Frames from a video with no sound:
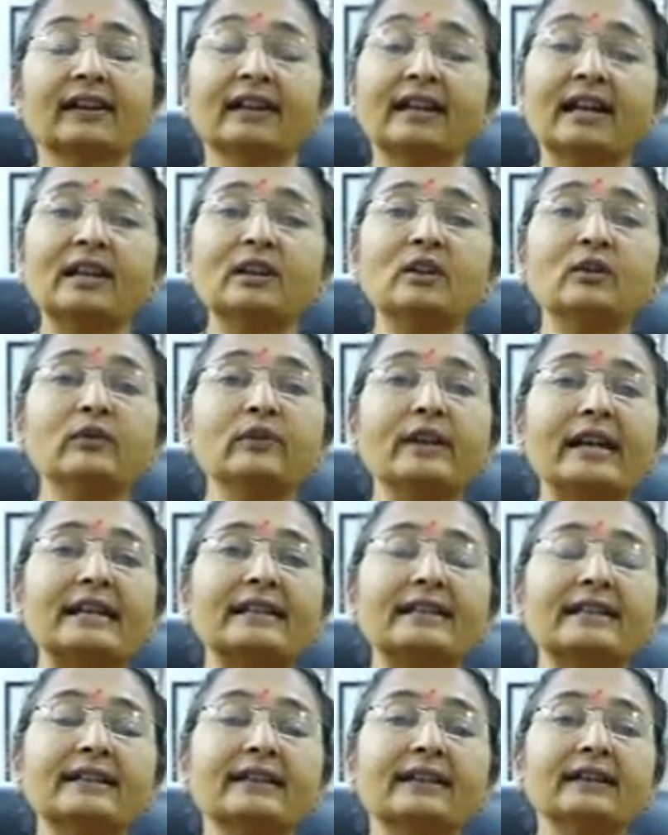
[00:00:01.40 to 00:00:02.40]
Hello
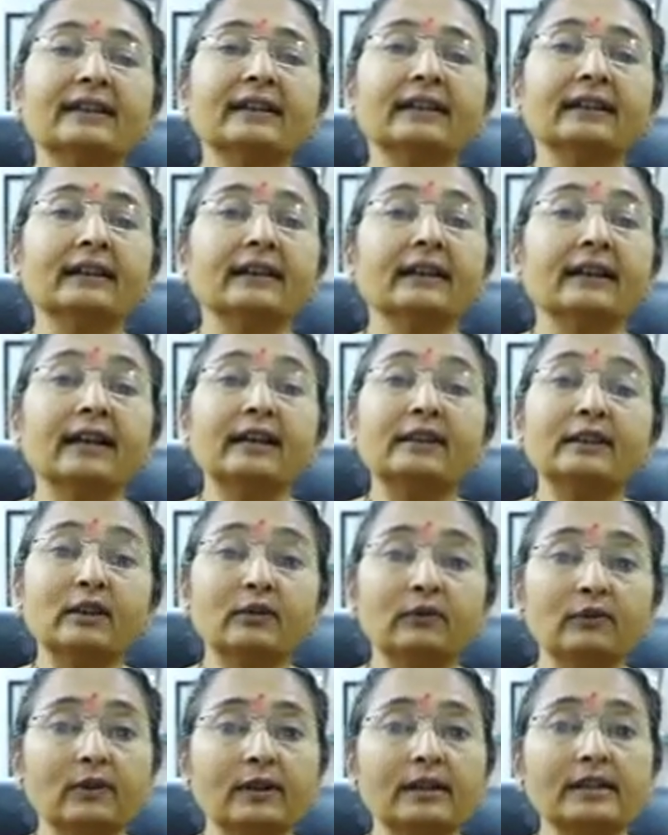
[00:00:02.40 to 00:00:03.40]
friends, in the
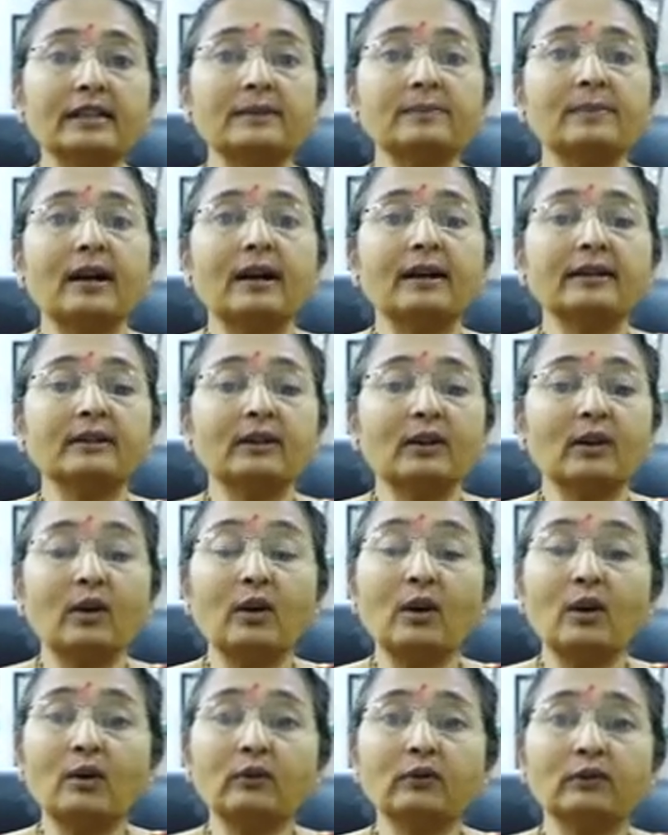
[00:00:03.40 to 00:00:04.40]
first part
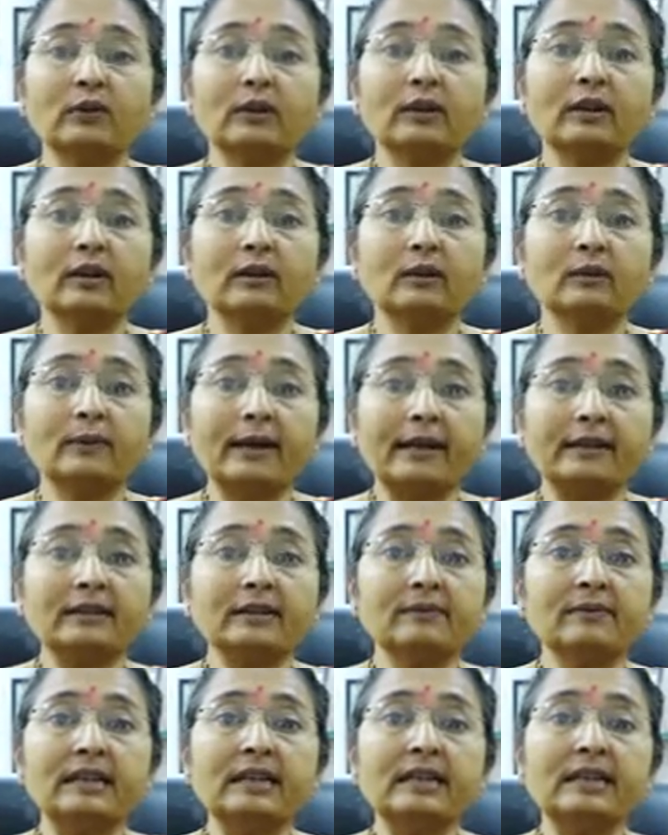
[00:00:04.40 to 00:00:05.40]
of
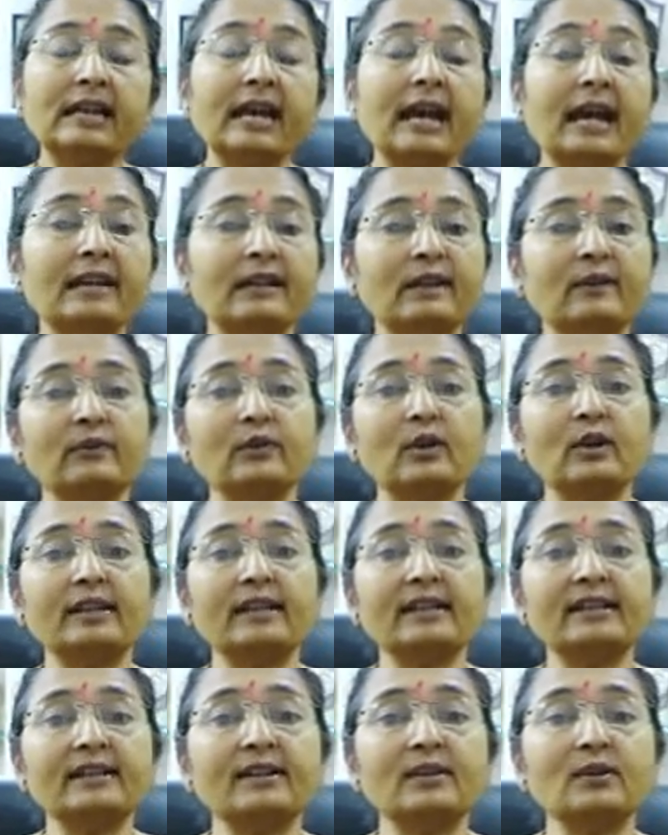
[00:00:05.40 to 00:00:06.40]
vitamin D and
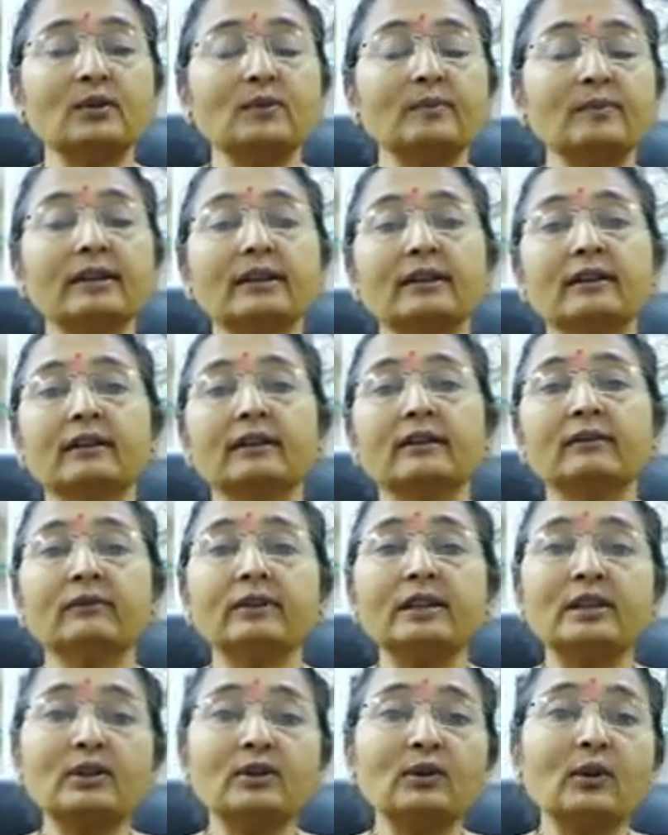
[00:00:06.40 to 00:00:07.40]
nephrotic syndrome, we
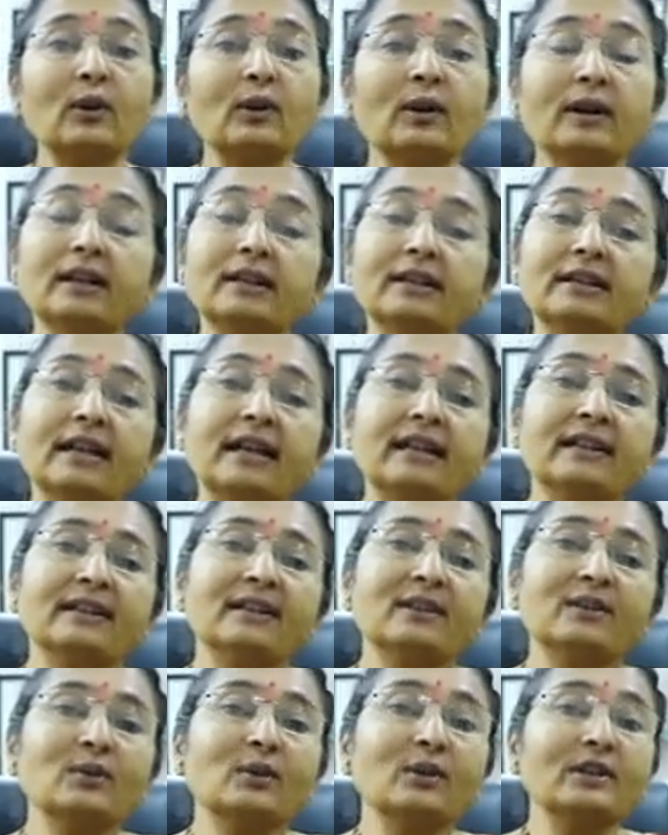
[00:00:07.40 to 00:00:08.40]
saw a 10
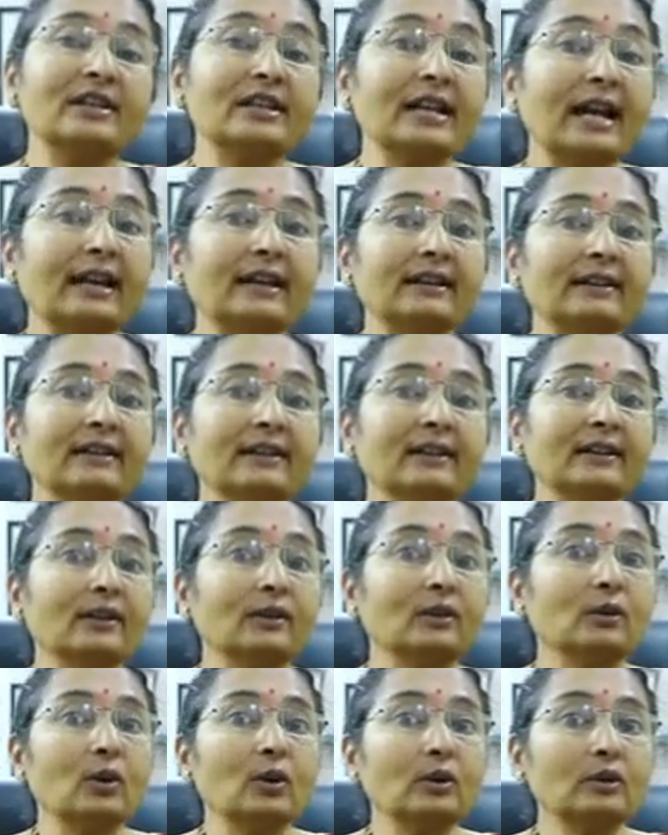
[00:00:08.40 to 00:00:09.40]
years old child
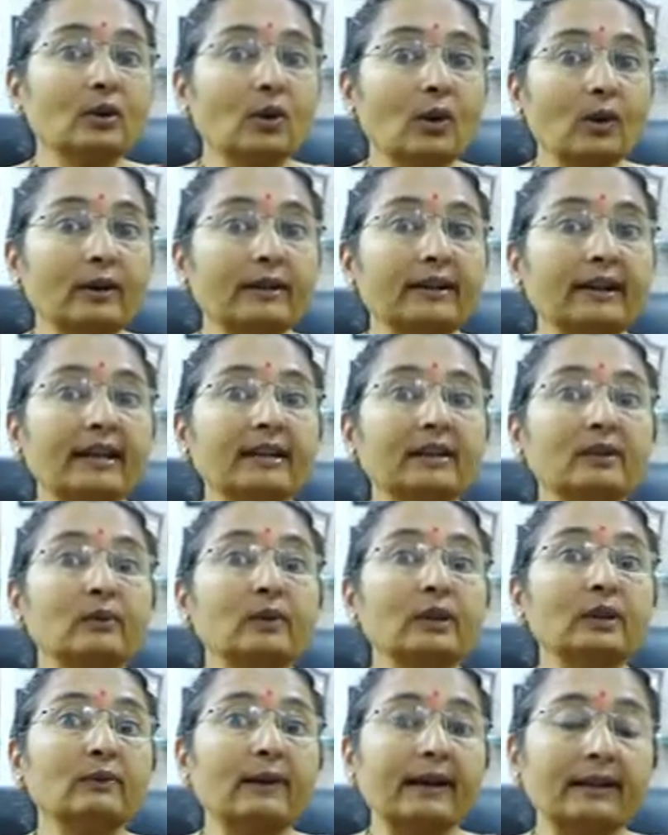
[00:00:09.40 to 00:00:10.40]
got alright
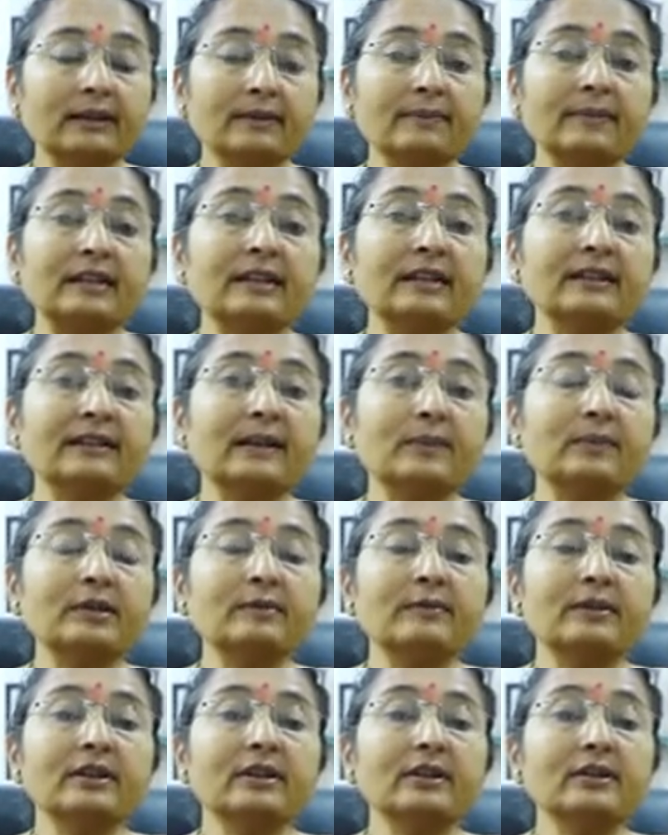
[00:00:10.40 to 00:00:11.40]
with vitamin D
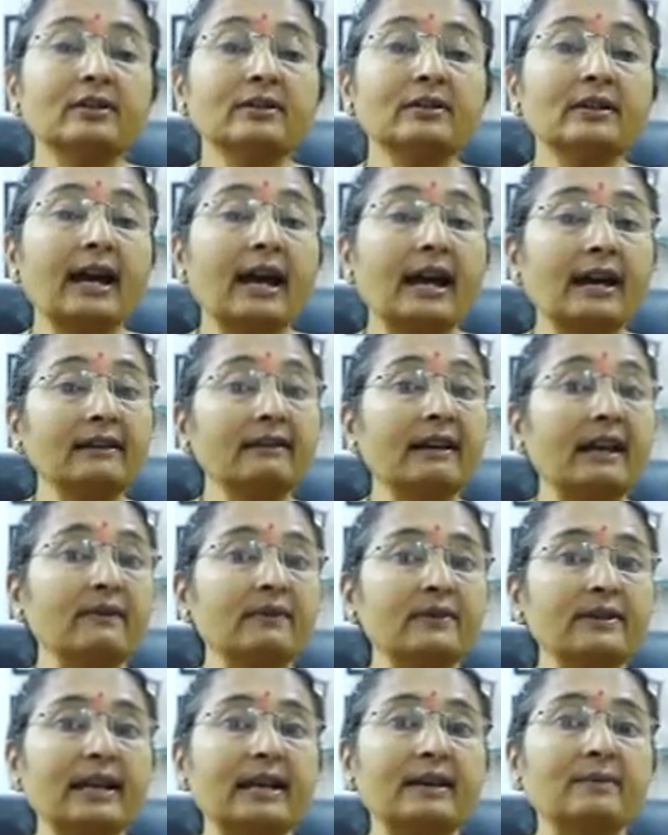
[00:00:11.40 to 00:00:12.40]
supplementation and
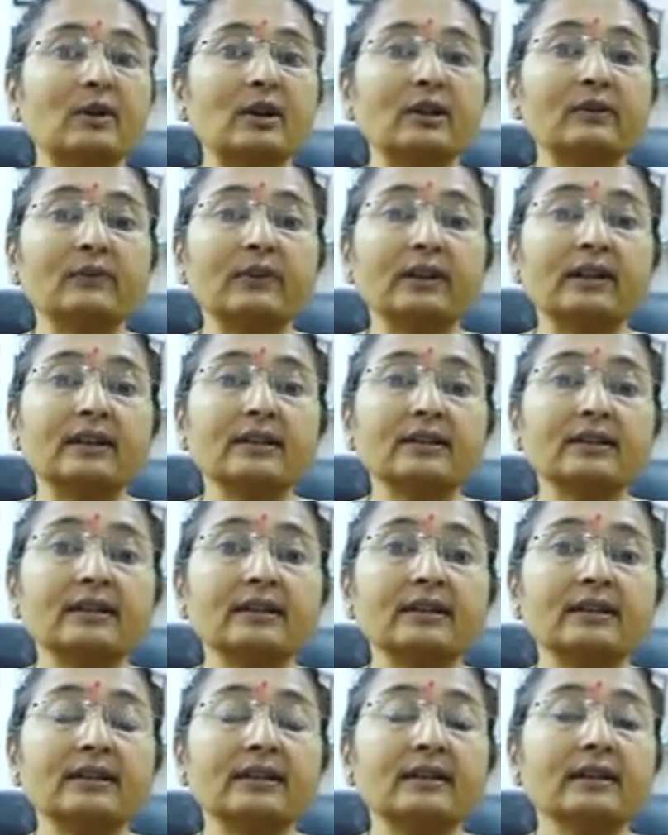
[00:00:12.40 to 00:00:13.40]
lifestyle
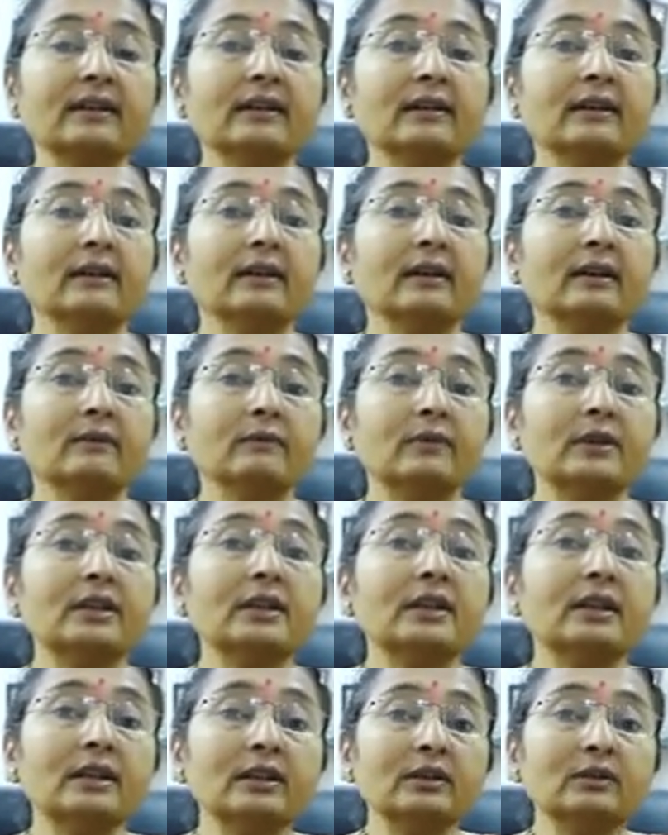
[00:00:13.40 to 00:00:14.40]
modifications, which
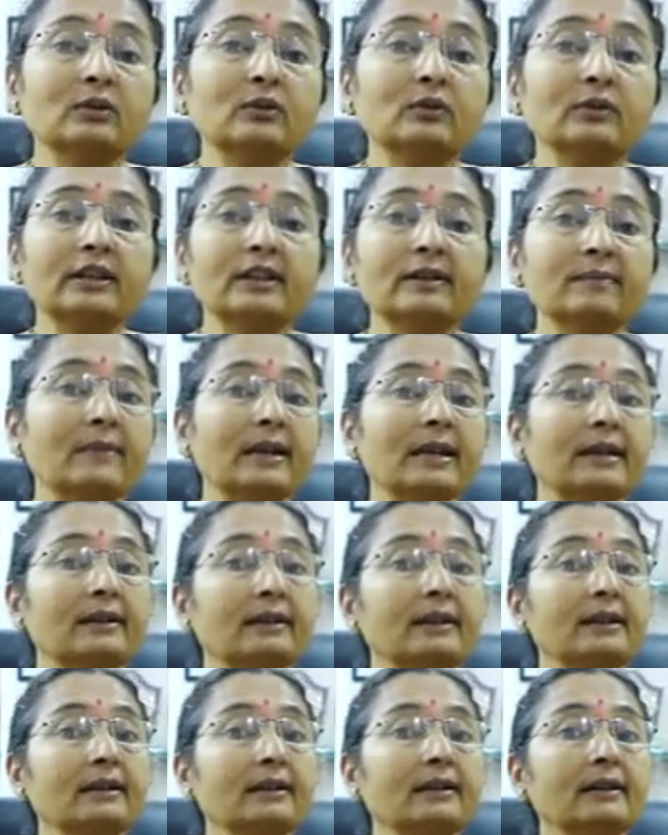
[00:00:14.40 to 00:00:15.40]
included
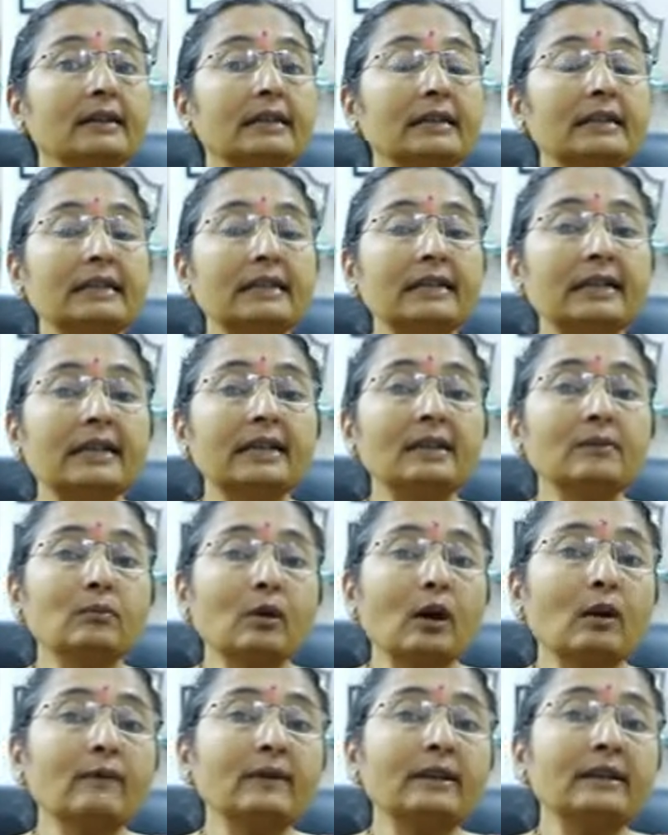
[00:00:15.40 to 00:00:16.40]
mainly clean
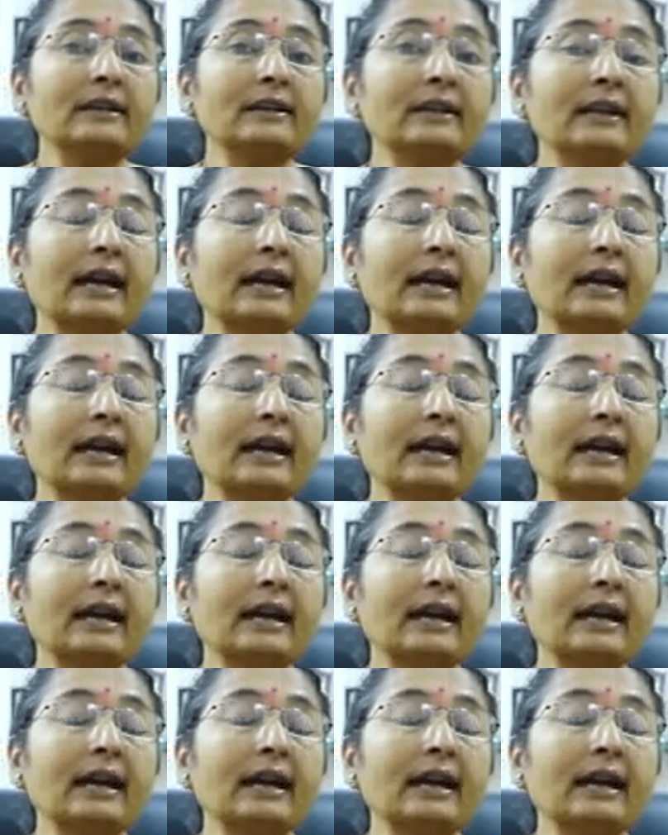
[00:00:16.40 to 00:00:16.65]
bowel,